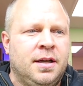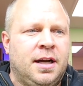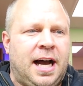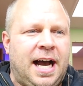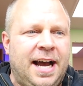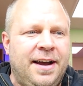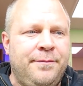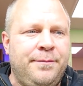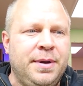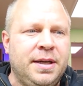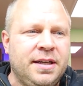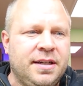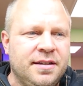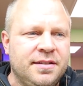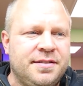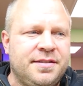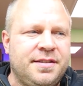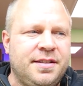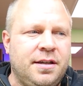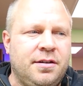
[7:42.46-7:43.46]
i've been
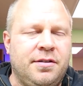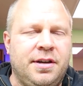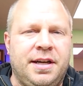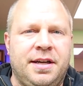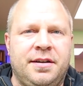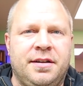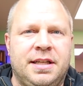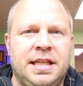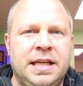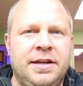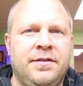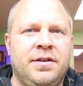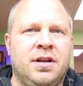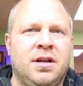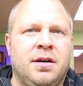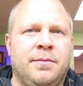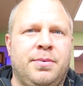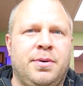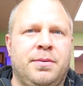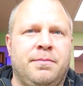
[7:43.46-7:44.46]
considering giving
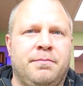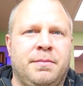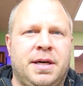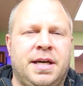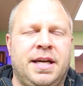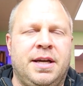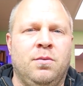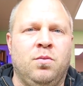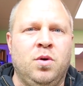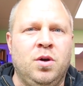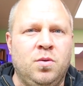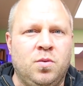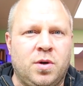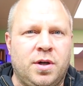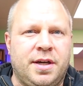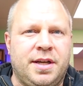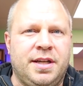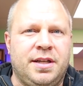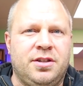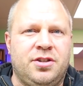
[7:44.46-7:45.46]
up my
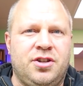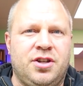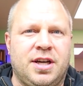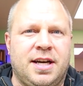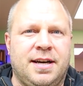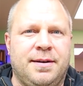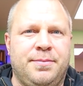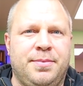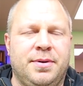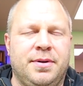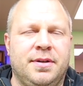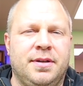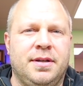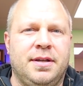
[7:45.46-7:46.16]
woodworking shop